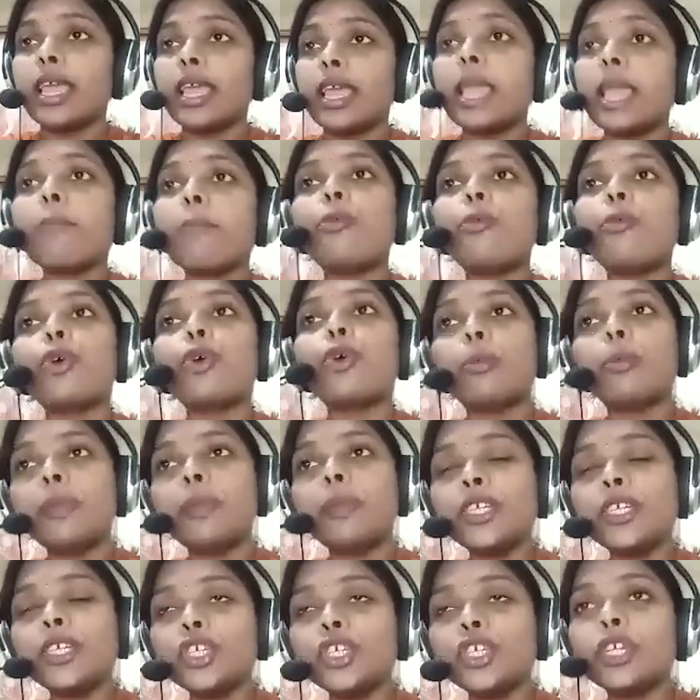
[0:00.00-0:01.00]
a
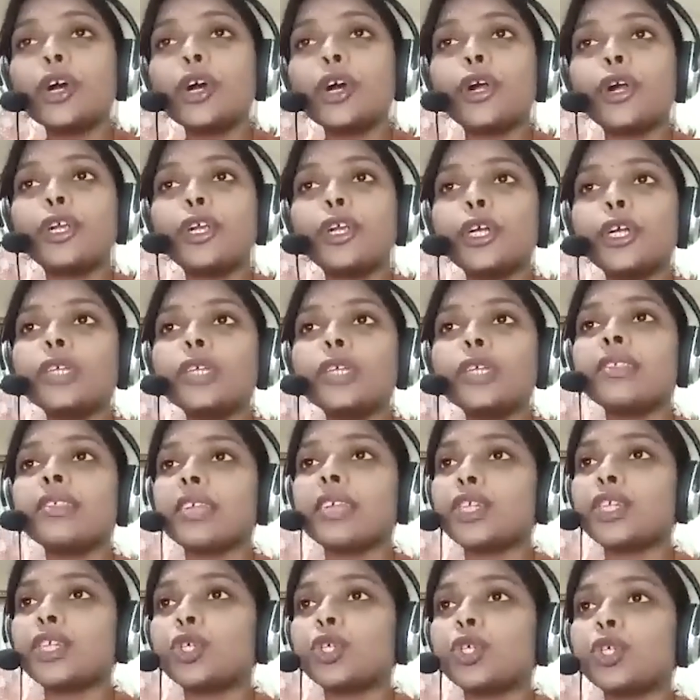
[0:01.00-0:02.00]
forfeiture under
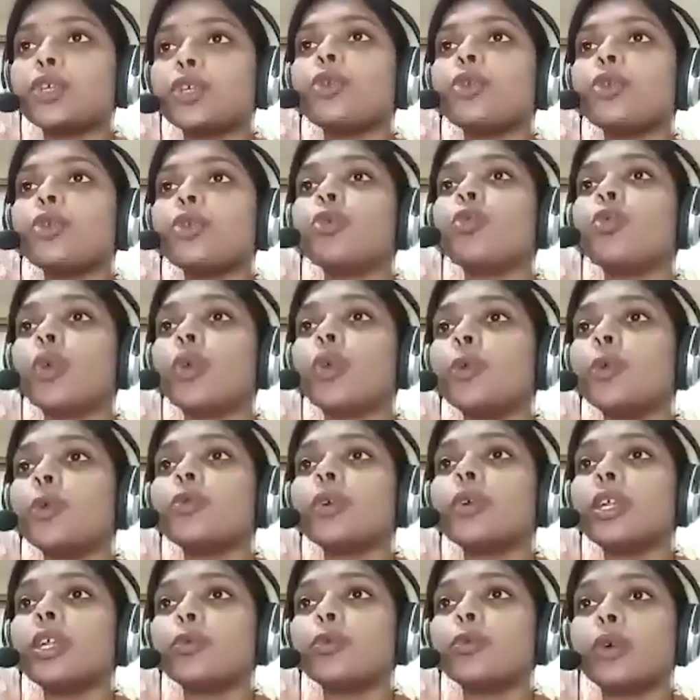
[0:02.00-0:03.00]
section
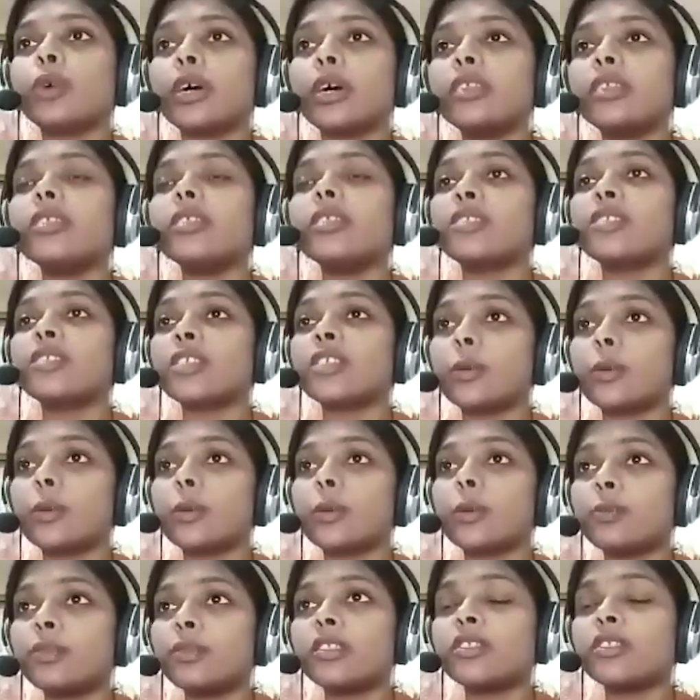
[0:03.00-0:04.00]
111
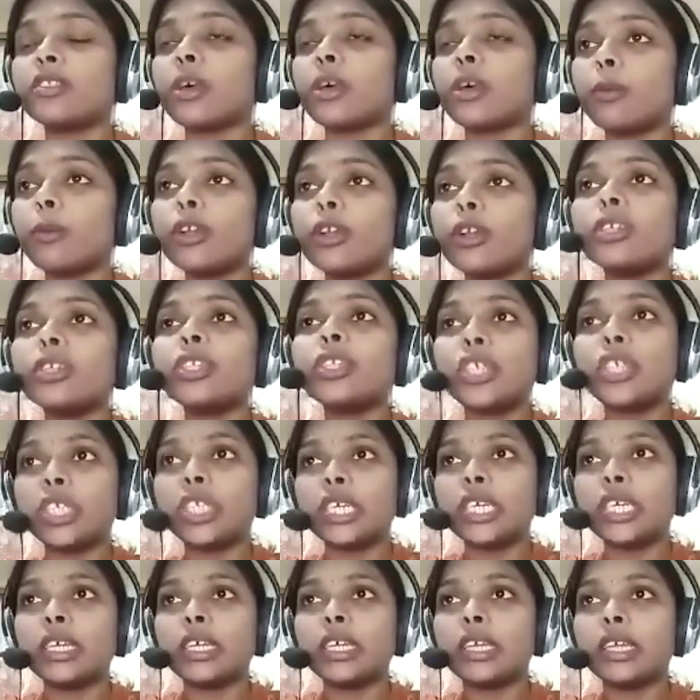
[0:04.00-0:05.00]
subclause
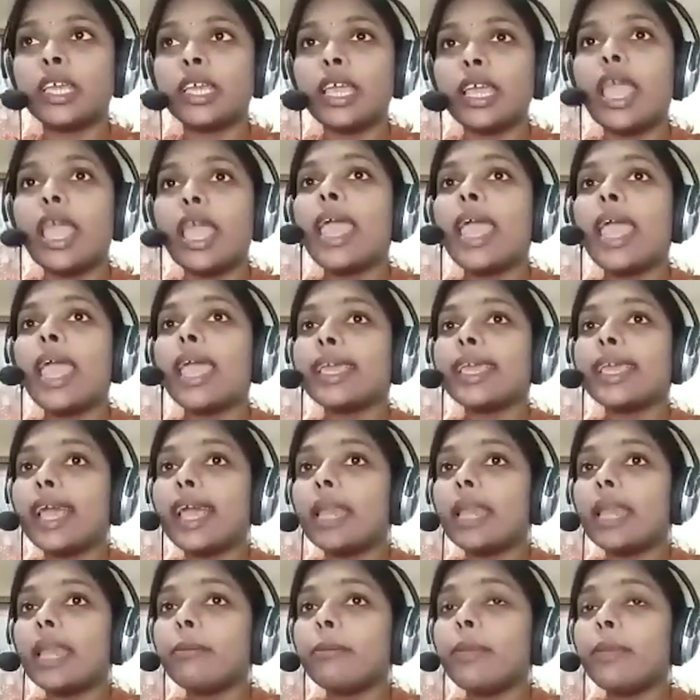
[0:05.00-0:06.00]
G
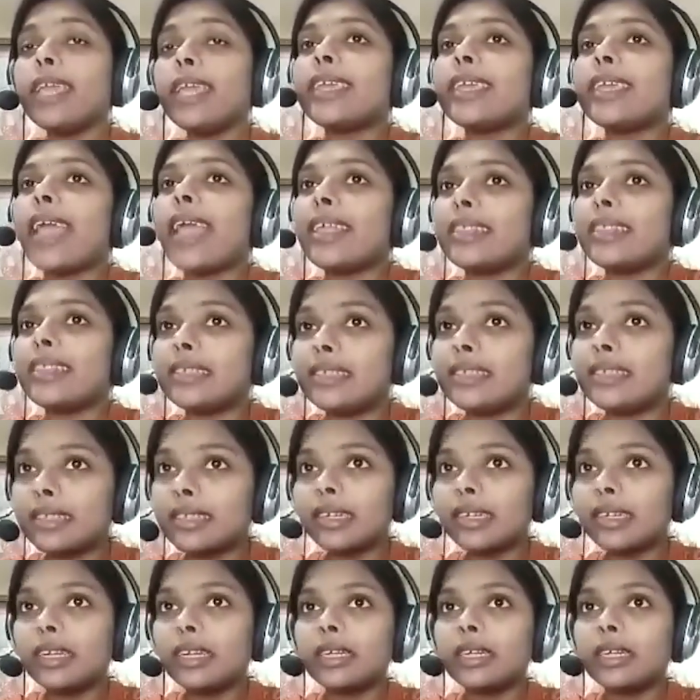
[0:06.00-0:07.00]
can be
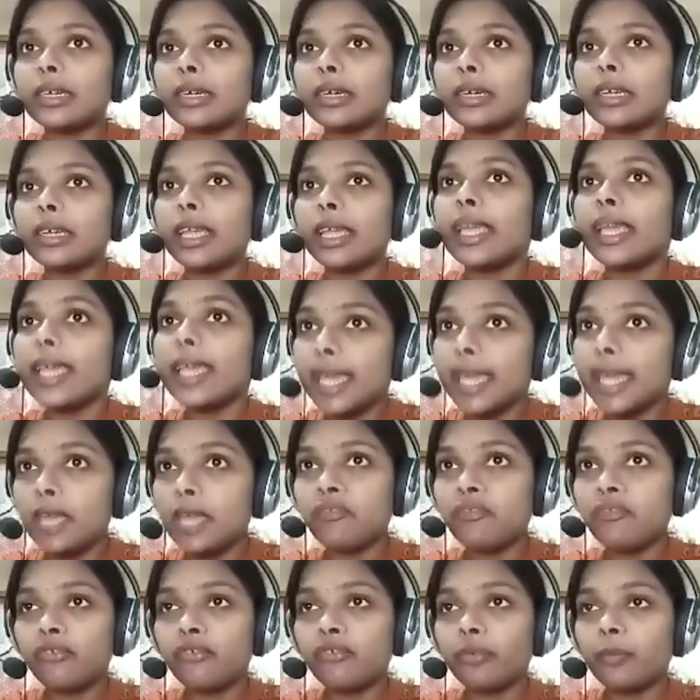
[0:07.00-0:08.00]
cancelled
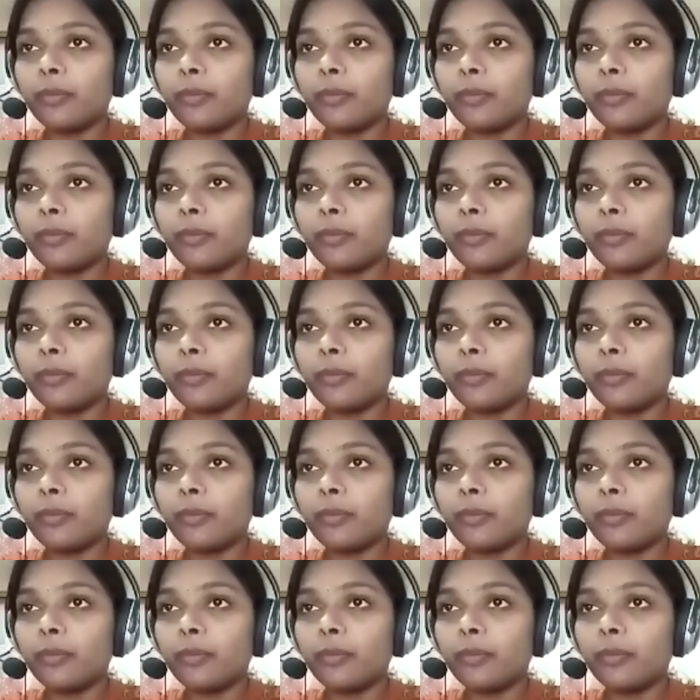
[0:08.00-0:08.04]
if